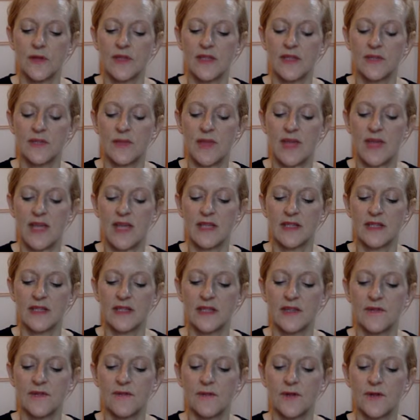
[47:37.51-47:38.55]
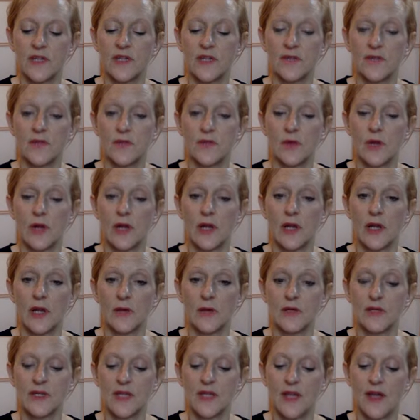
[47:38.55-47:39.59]
the space in front of your
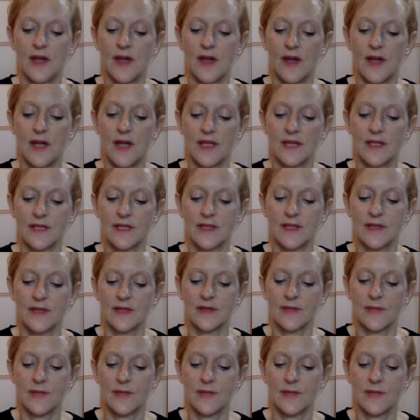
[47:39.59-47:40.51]
closed eyes.